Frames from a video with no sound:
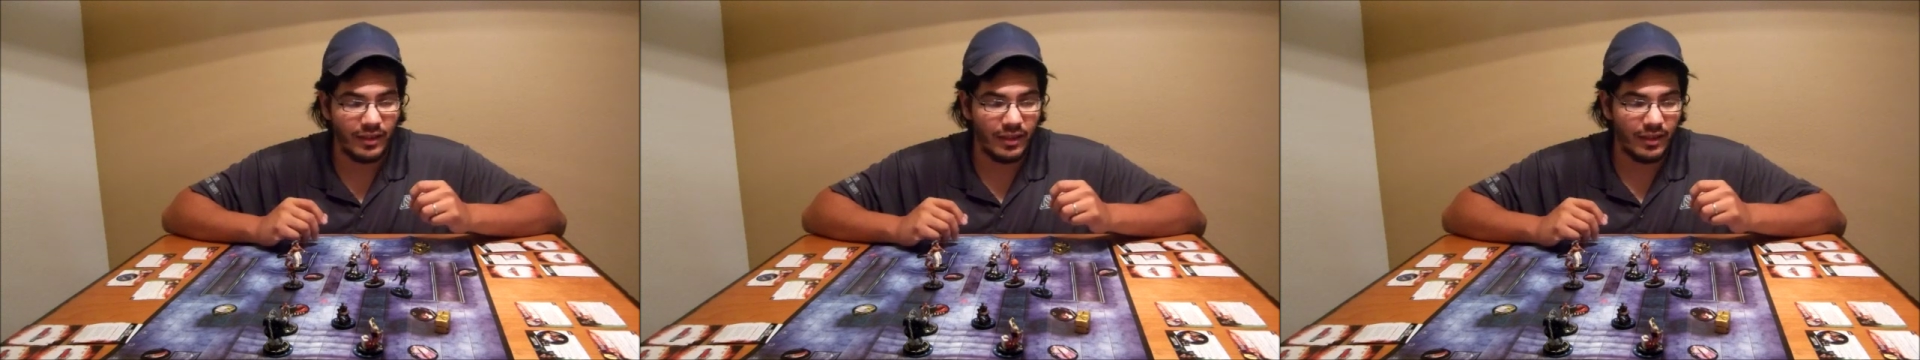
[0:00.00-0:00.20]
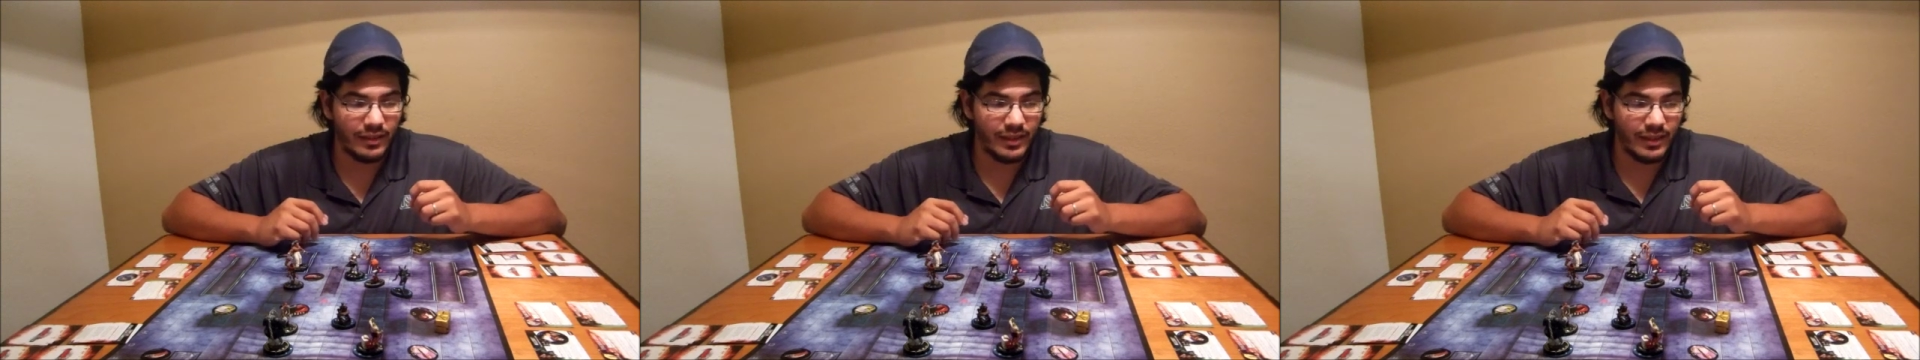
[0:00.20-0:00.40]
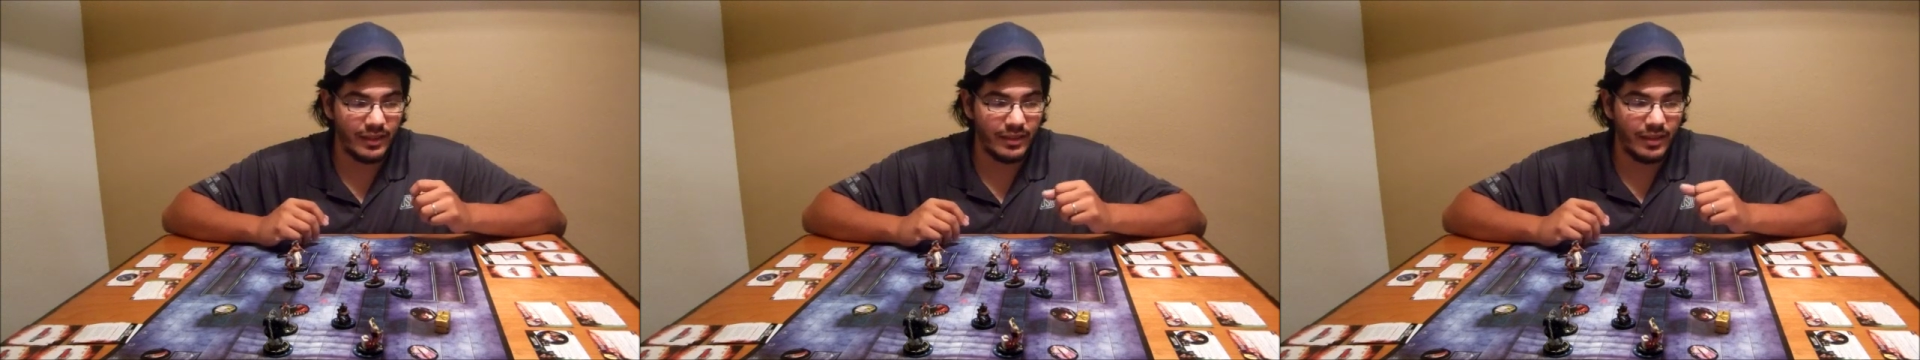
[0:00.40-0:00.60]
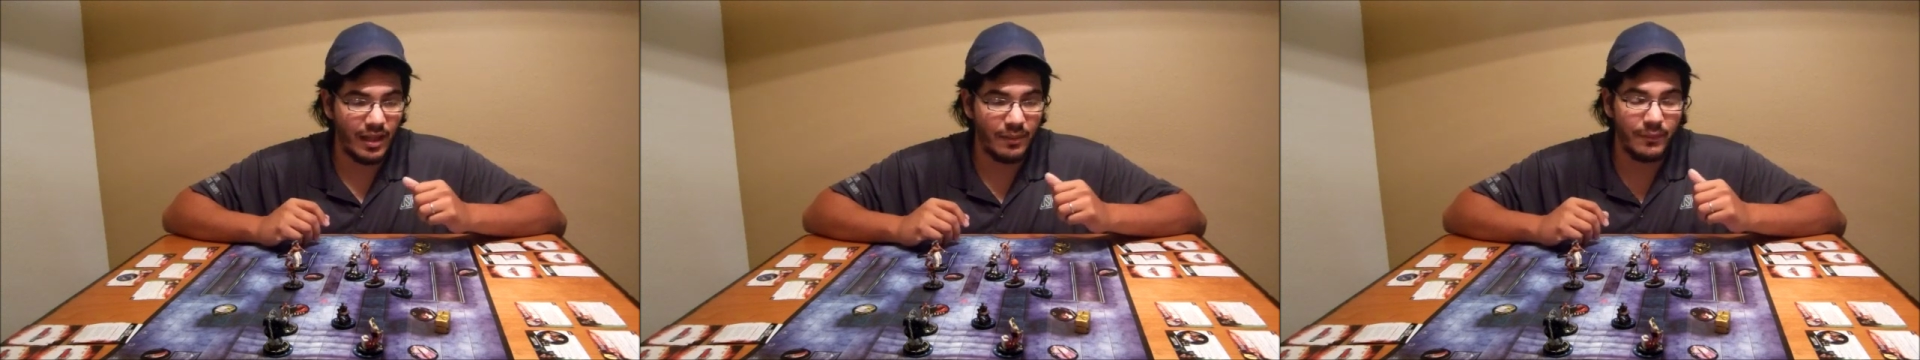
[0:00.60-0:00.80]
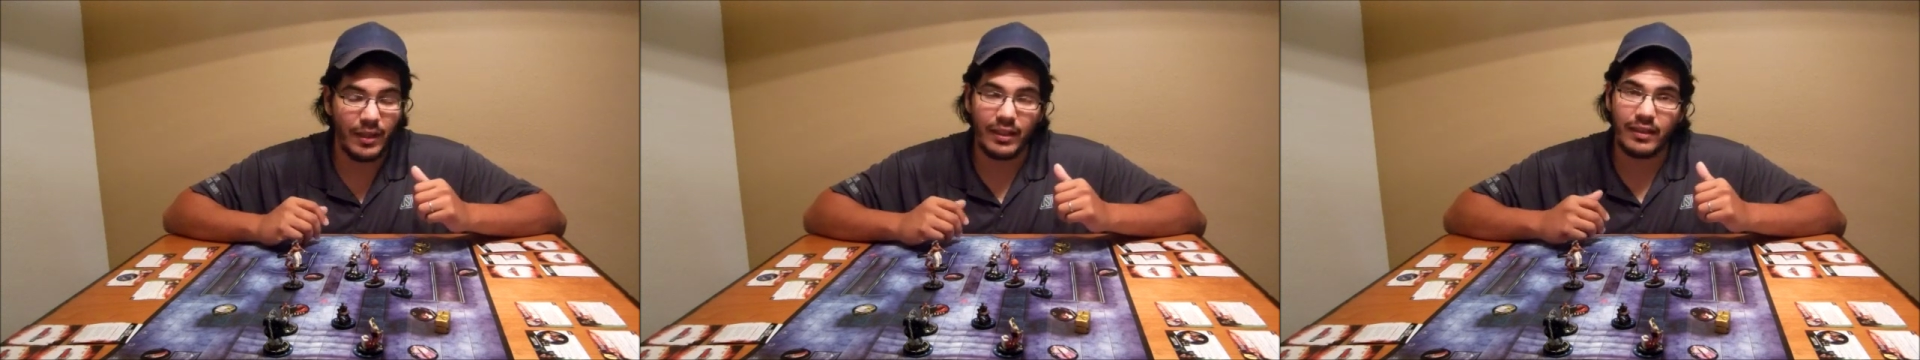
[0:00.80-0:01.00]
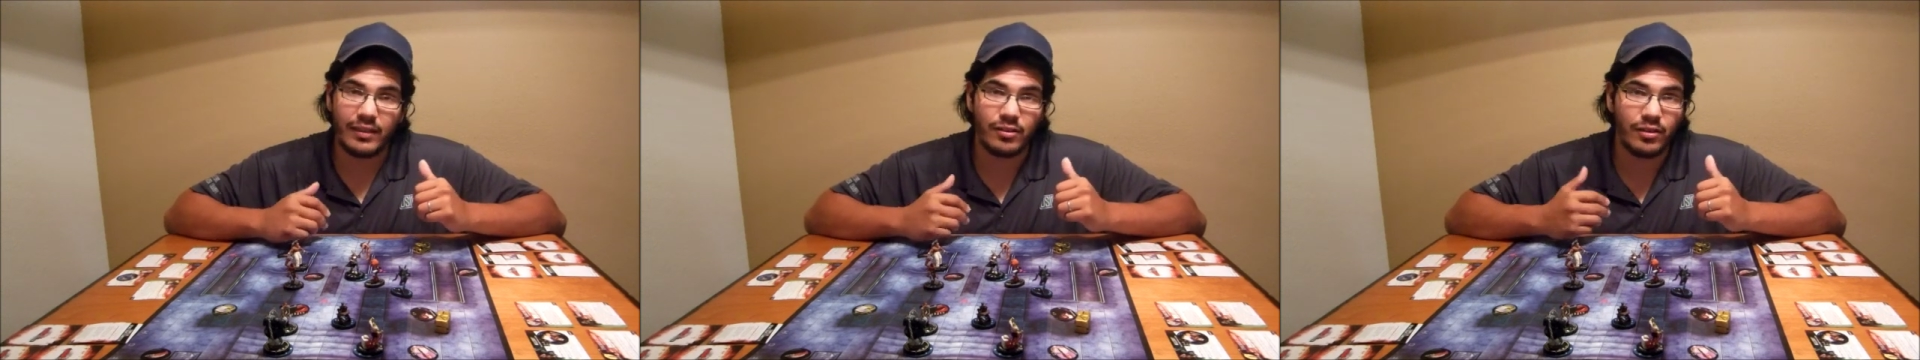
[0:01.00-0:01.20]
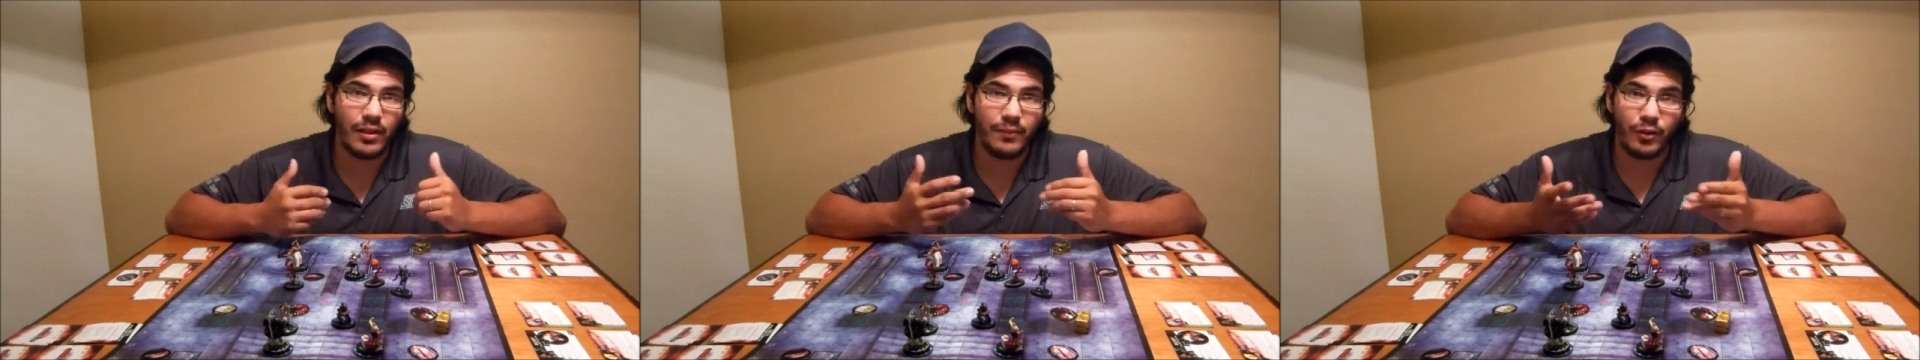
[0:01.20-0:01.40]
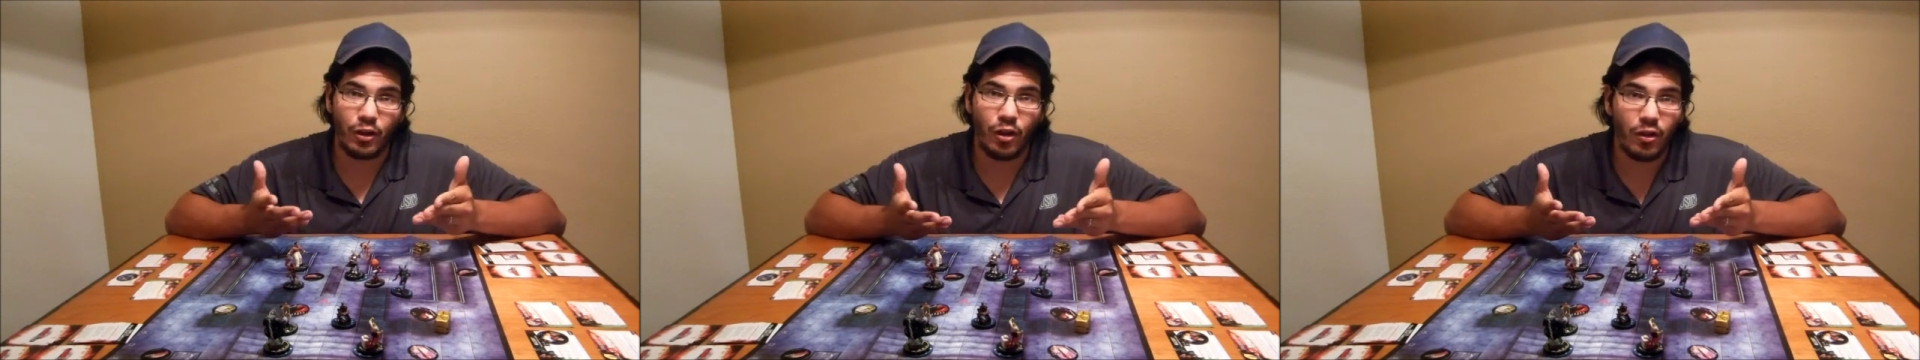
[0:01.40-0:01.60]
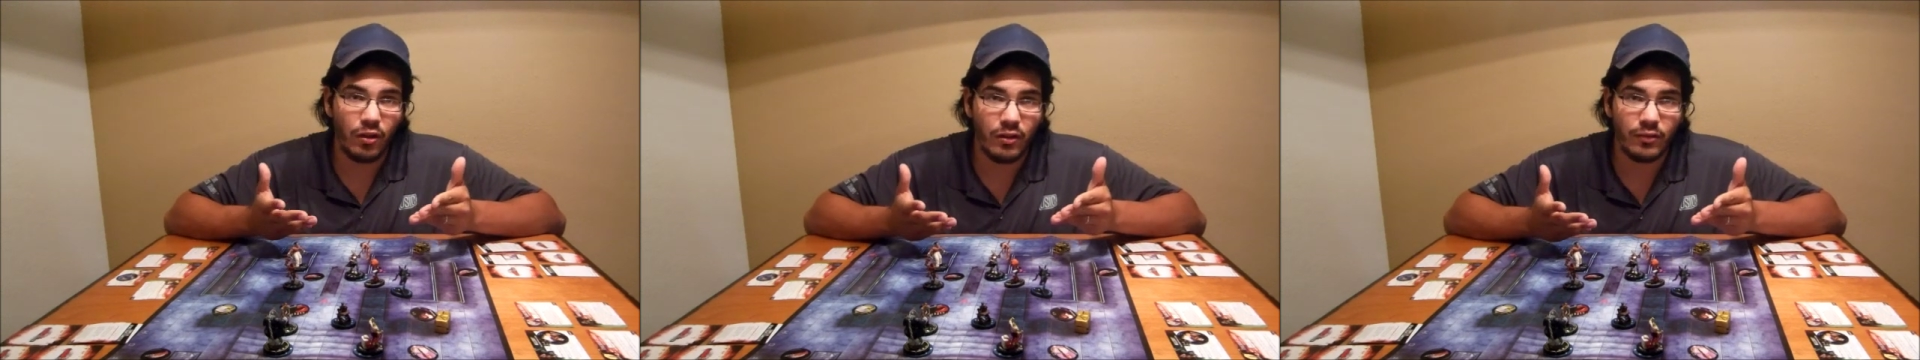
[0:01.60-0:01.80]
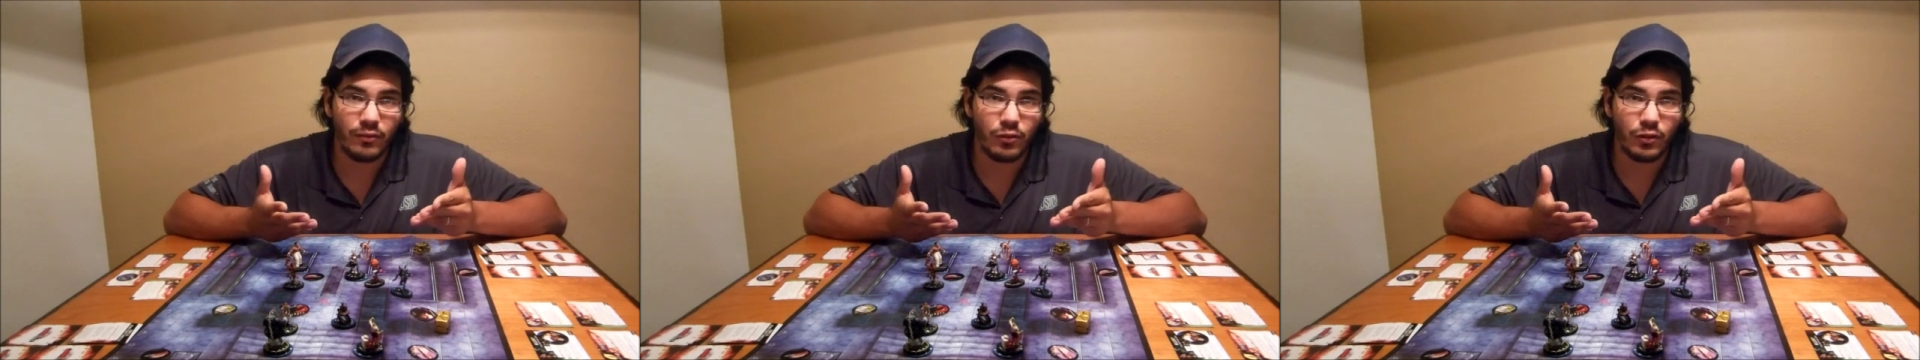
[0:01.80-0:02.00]
Uh, again, I'm not describing
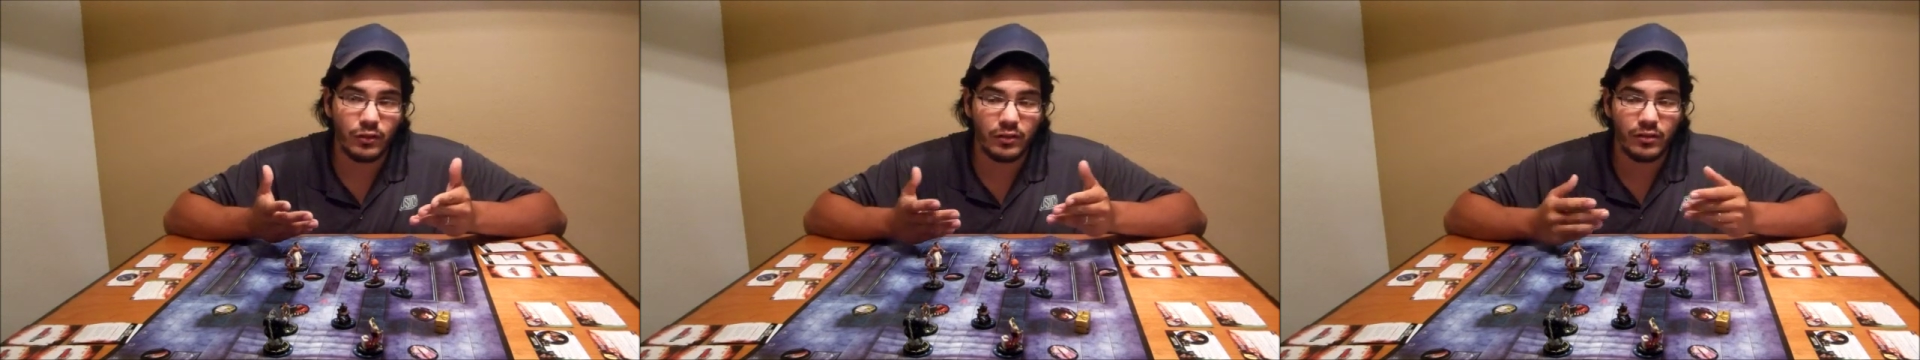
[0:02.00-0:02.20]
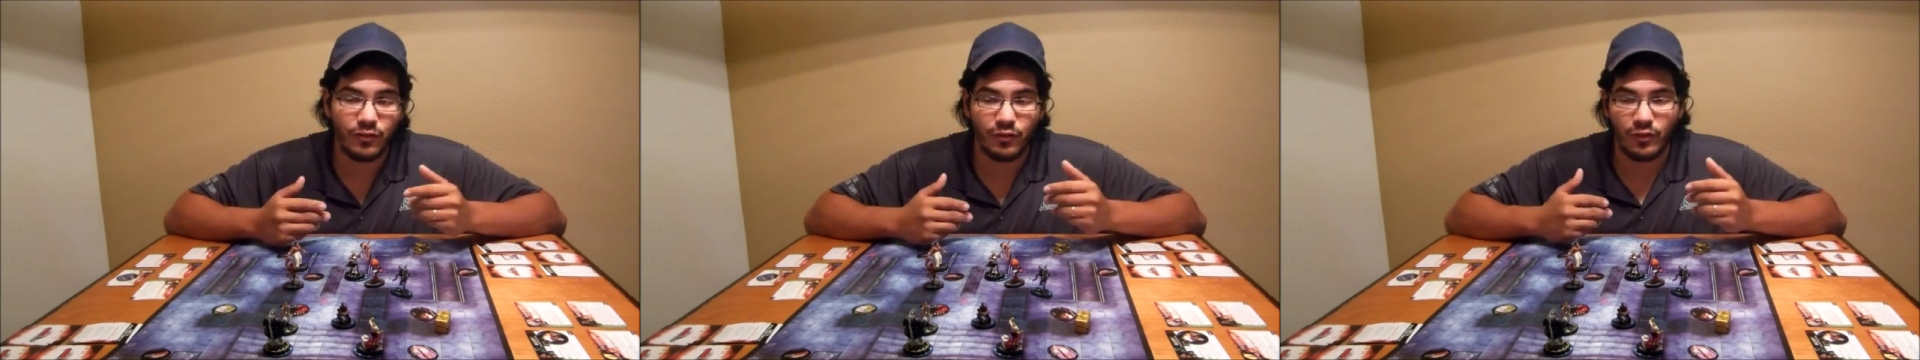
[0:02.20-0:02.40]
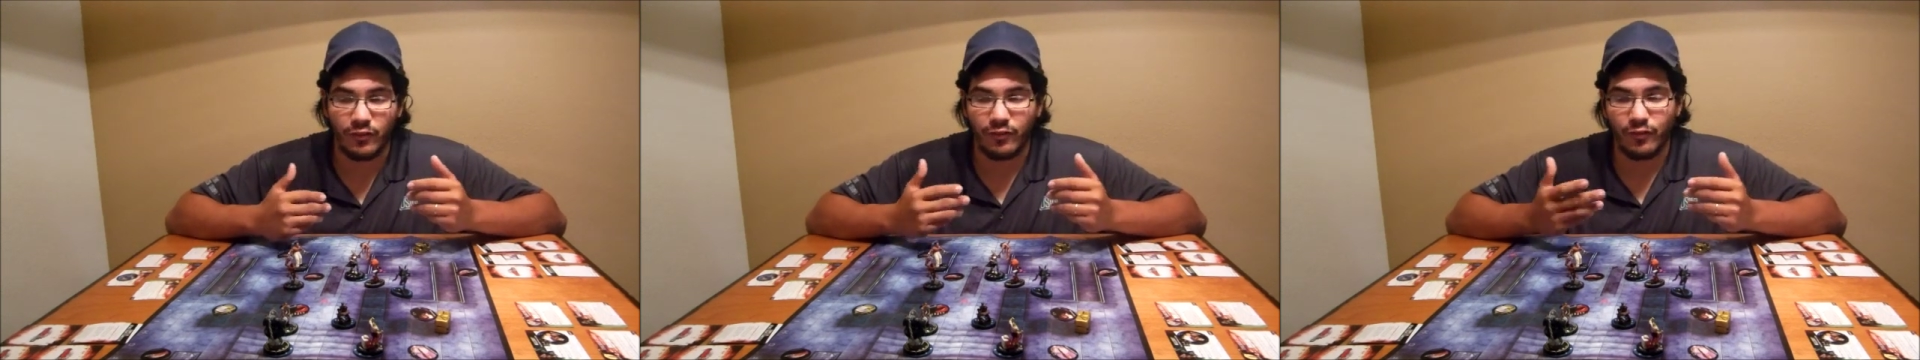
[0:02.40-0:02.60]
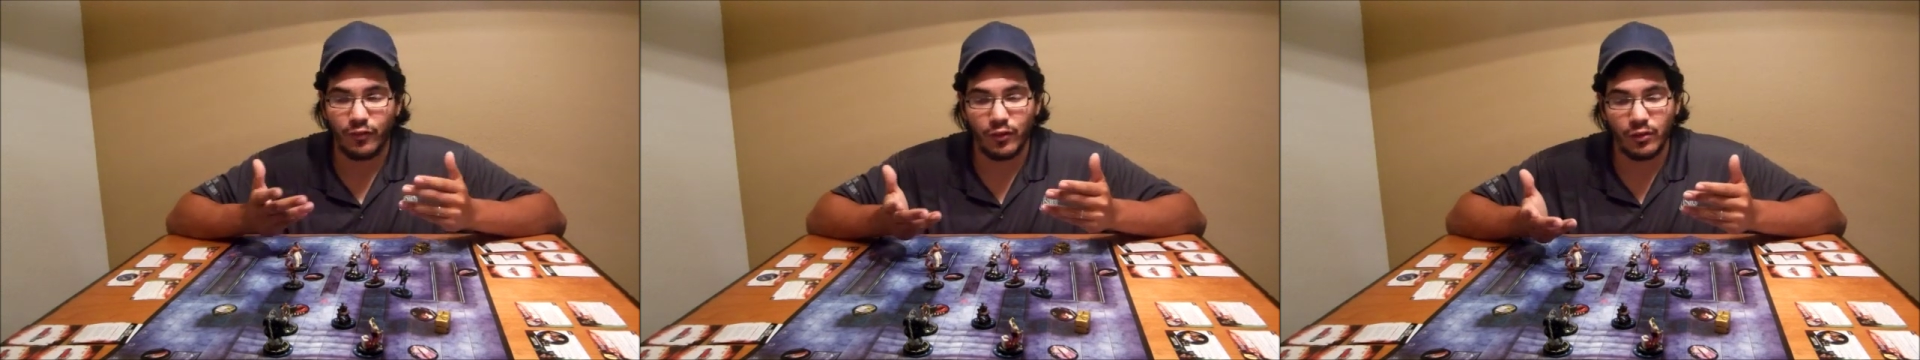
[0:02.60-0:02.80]
all the rules for